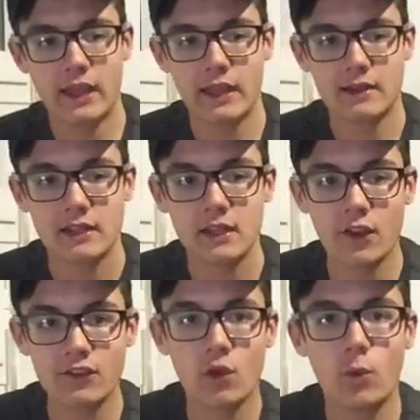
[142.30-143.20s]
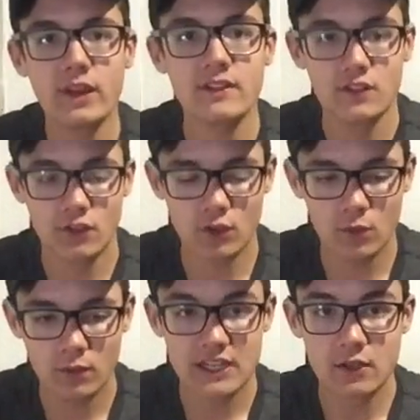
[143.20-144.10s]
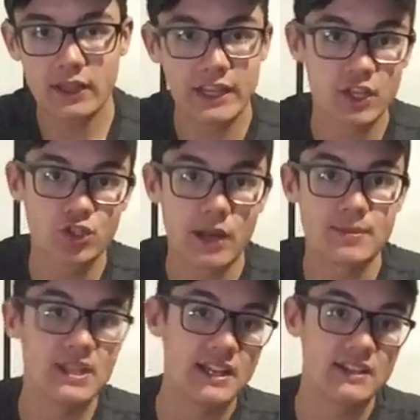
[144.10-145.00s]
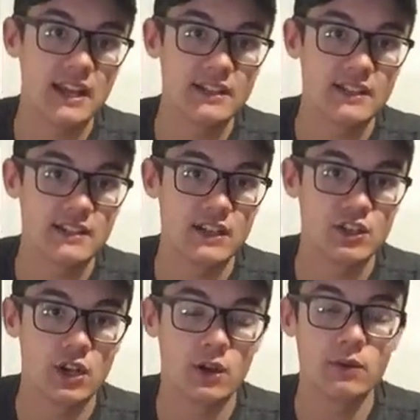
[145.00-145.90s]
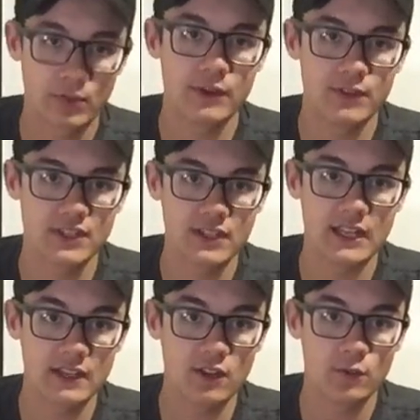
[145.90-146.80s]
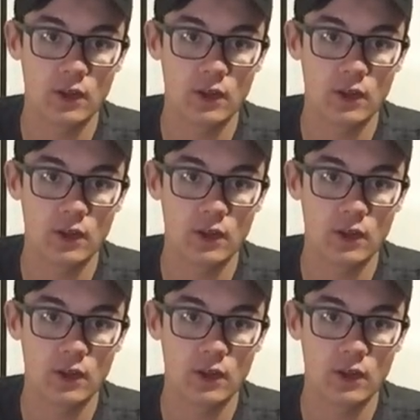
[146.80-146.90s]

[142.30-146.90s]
then he also went to steal a contraption that a scientist had shown previously in this